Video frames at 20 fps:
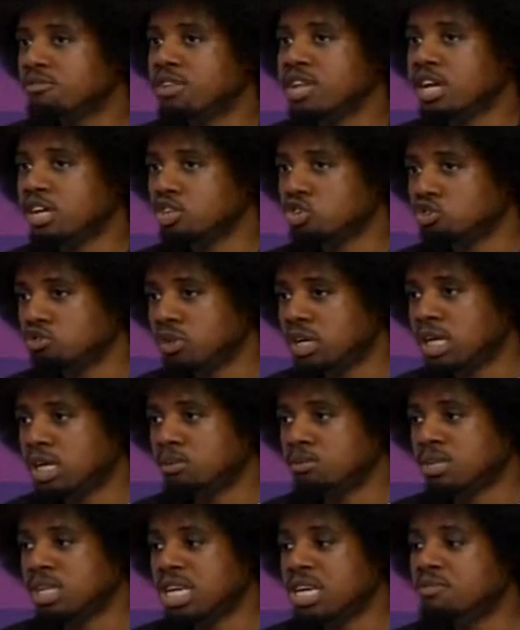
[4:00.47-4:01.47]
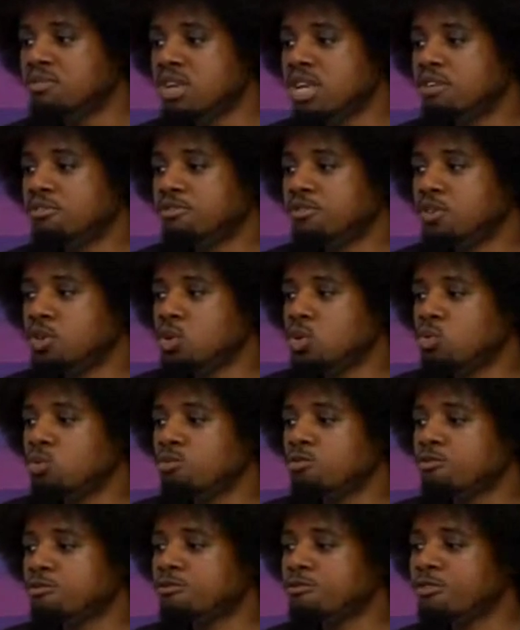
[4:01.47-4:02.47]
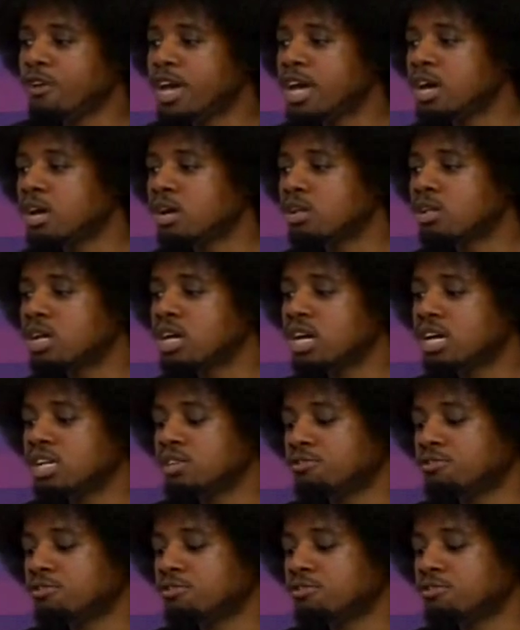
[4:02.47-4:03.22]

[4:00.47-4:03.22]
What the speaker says: their dreams. Even if you fail,